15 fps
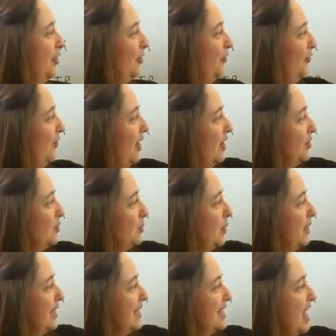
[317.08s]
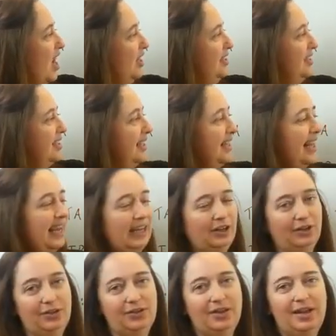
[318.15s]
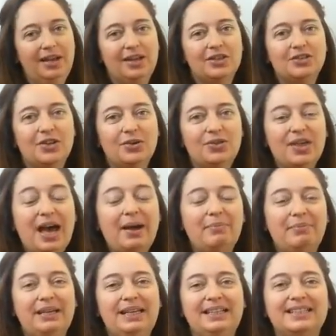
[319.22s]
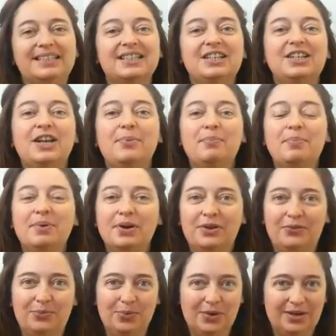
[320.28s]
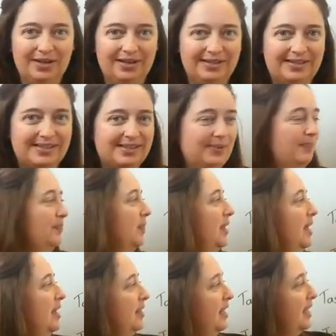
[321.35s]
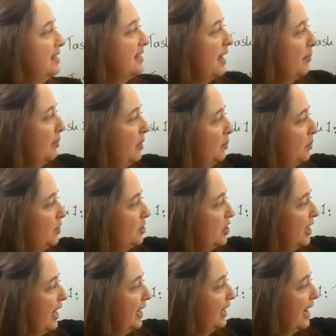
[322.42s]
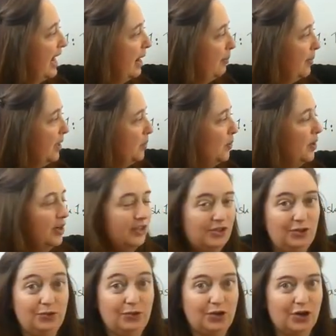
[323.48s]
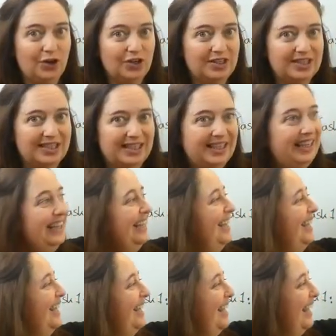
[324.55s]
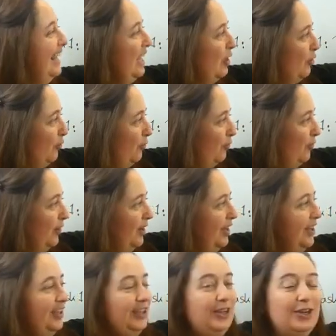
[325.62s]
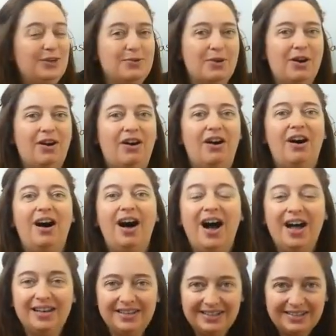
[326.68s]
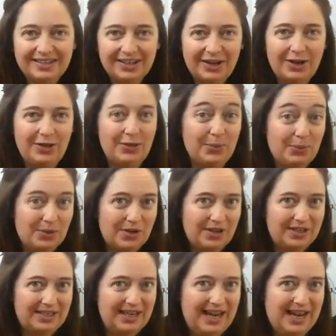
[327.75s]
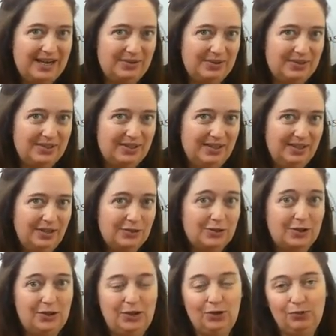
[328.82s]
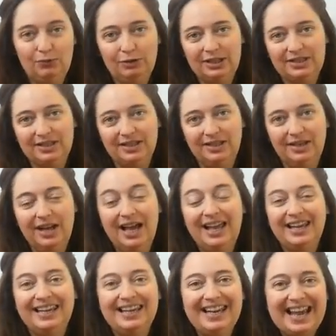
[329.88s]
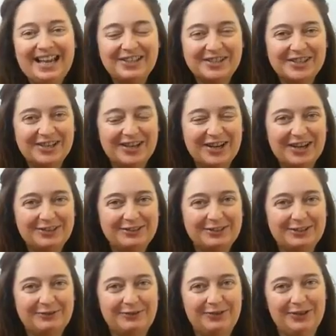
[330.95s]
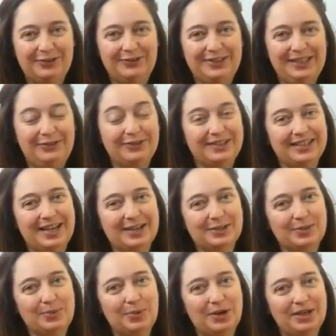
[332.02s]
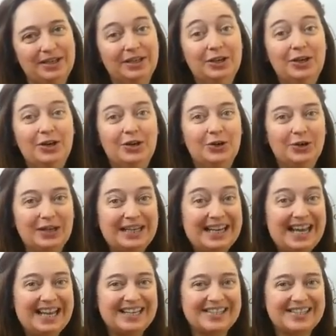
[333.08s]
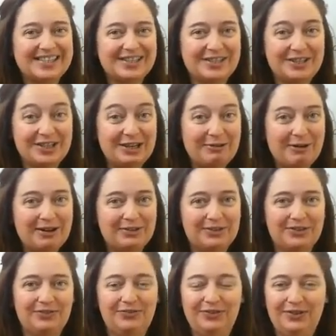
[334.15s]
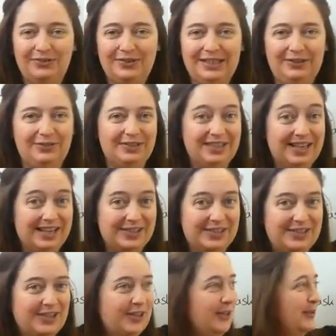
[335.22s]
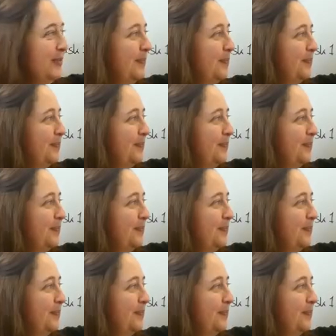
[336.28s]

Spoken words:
The first one is under length, so that means the number of words. The examiner will check how many words you've got. If you are under the word count, so you've written less than 150 for task 1 or less than 250 for task 2.